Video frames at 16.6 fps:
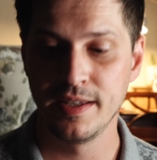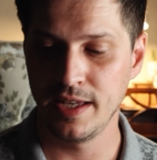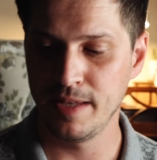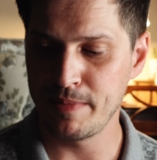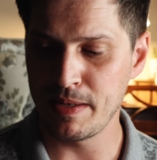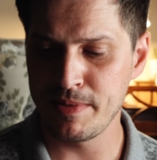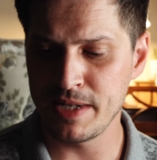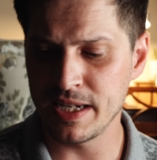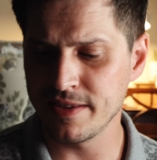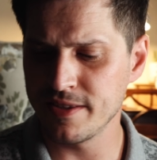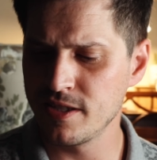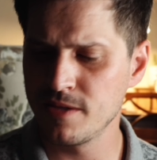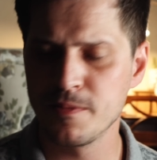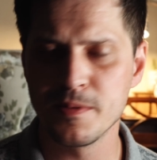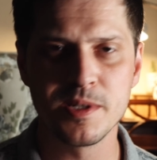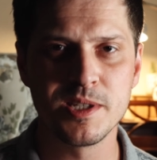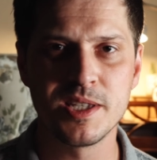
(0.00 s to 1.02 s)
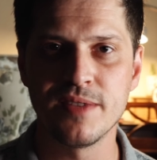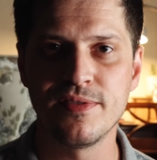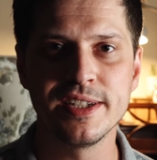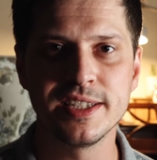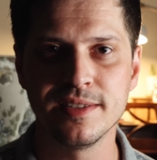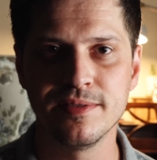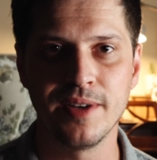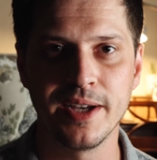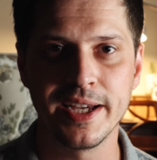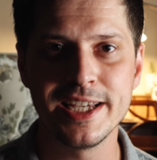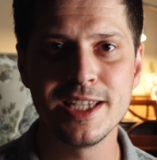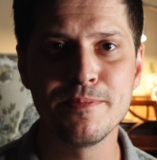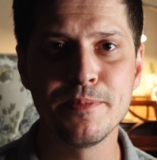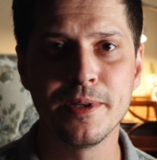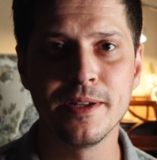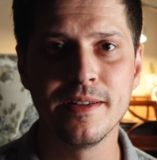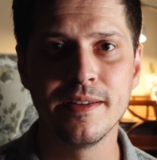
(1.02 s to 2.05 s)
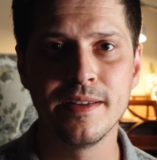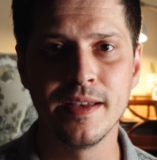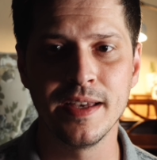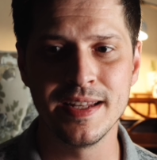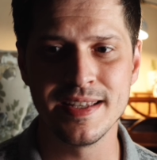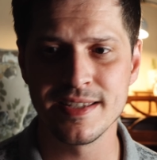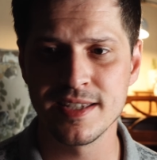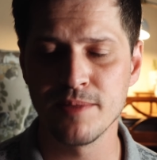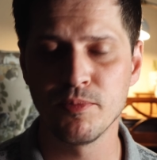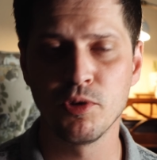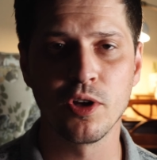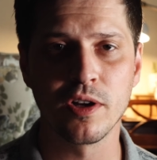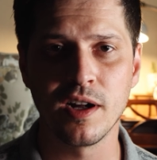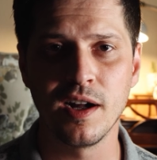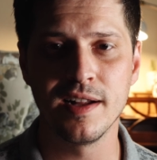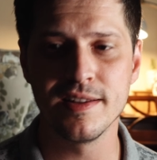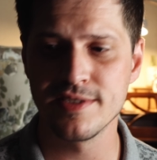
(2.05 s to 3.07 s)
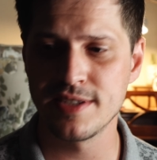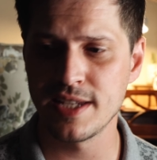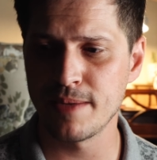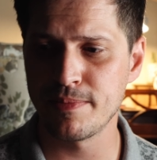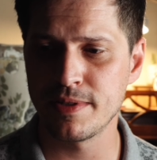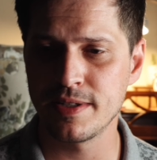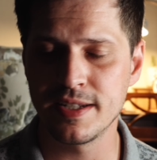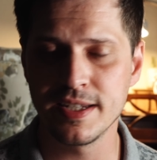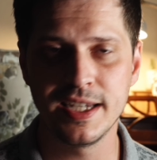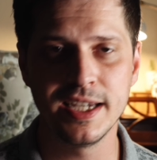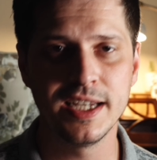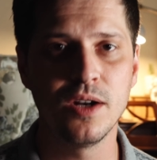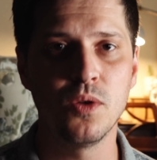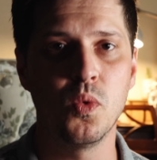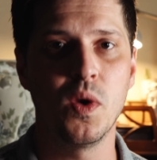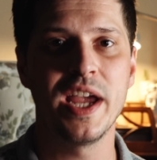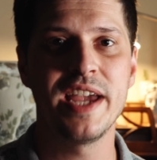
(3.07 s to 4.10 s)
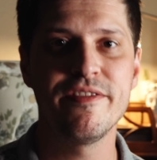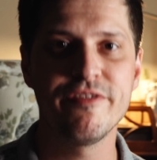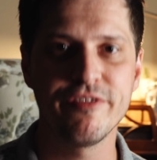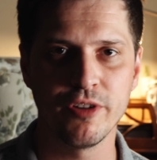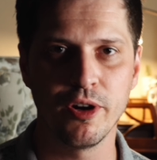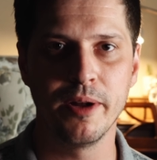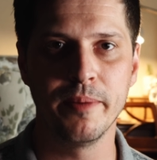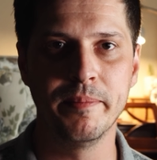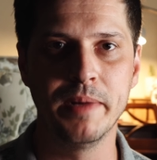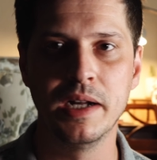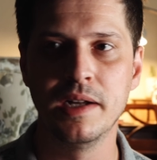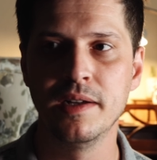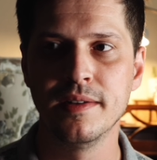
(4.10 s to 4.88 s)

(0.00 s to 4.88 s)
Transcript: And maybe not the specific device, but in a similar concept, to get away from